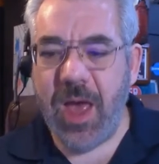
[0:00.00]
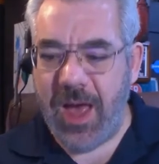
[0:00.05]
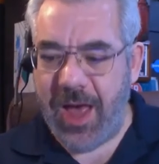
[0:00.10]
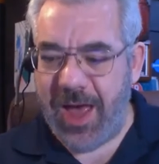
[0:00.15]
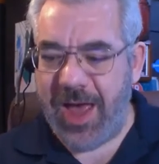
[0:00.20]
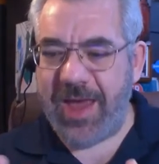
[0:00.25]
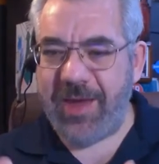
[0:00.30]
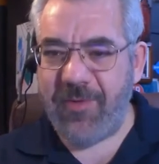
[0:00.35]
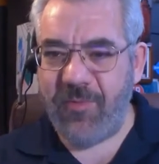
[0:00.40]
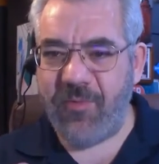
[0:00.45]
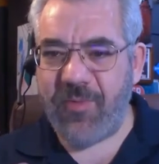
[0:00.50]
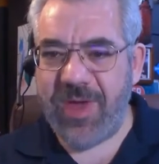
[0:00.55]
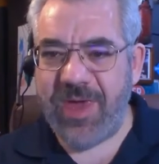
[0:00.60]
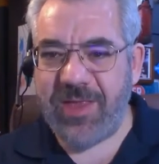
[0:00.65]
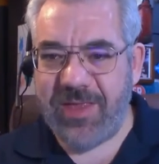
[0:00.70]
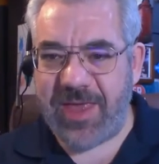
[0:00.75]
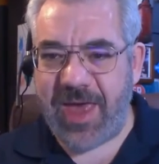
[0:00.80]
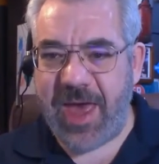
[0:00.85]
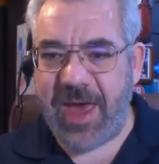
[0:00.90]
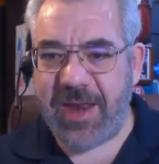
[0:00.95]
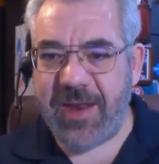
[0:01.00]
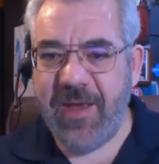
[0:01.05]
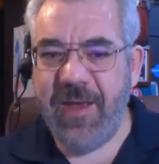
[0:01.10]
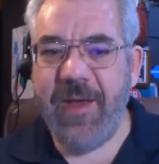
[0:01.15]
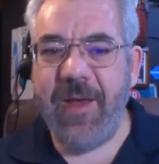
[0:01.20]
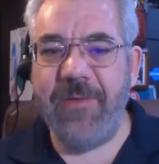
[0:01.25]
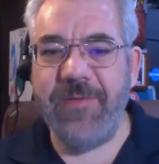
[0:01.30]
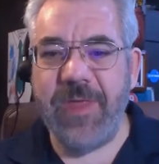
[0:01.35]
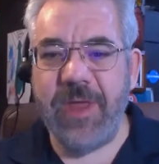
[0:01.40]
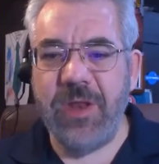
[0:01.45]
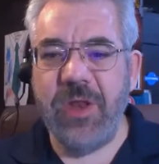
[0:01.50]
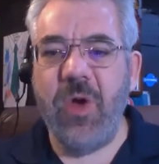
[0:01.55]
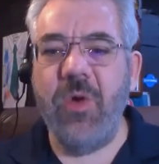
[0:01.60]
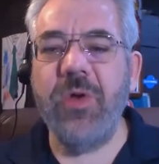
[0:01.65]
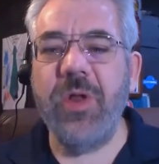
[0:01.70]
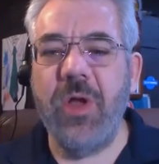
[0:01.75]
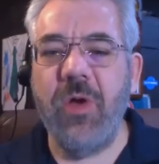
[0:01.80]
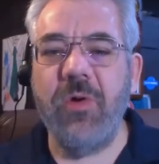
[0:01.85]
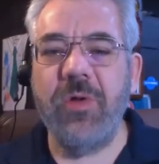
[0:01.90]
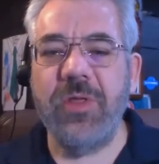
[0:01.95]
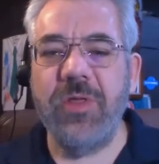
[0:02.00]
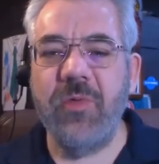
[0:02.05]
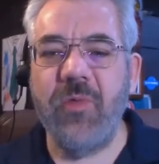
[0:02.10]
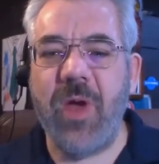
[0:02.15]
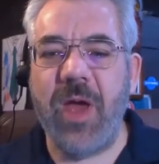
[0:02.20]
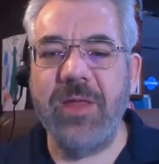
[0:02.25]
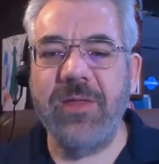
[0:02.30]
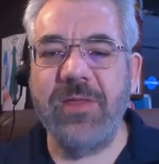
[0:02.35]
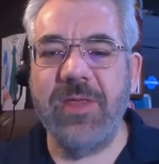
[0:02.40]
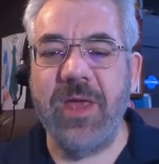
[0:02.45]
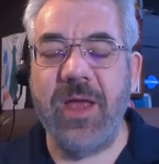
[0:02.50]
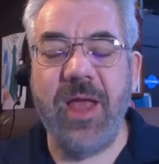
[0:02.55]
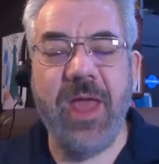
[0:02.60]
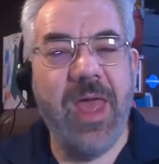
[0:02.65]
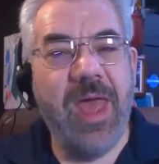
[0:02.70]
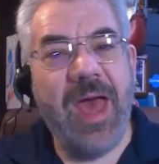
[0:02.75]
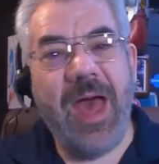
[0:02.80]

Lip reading: I read that and then know to go to the right thing.